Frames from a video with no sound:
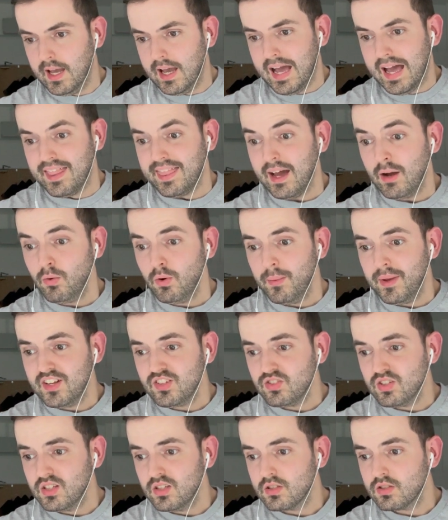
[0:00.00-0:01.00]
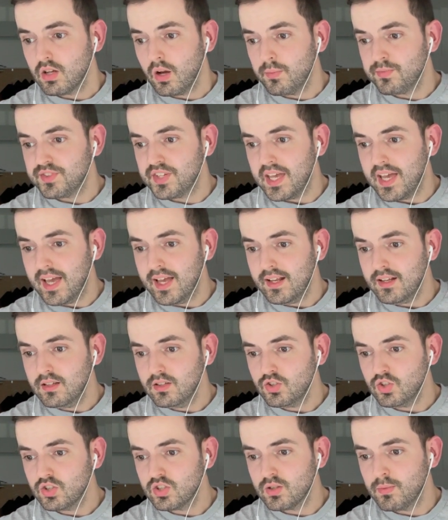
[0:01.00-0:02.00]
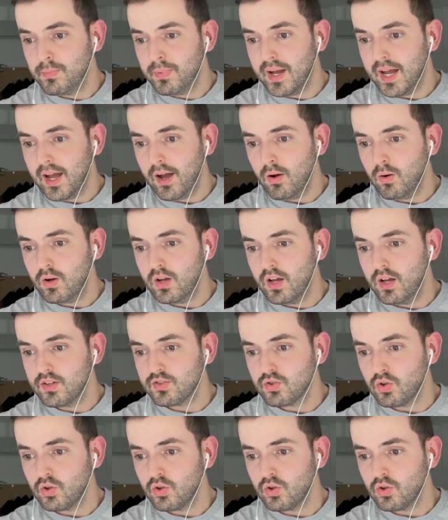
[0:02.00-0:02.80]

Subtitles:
And now we're entering the top 10 just about.